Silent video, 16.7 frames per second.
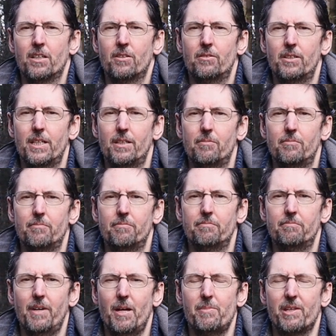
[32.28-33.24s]
Well,
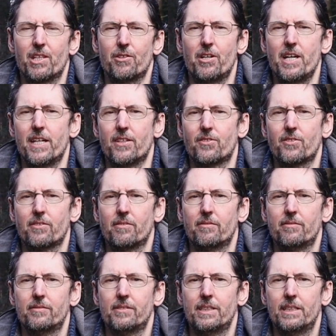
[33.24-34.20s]
maybe there is.
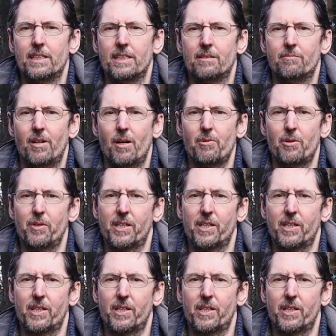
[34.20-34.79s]
Maybe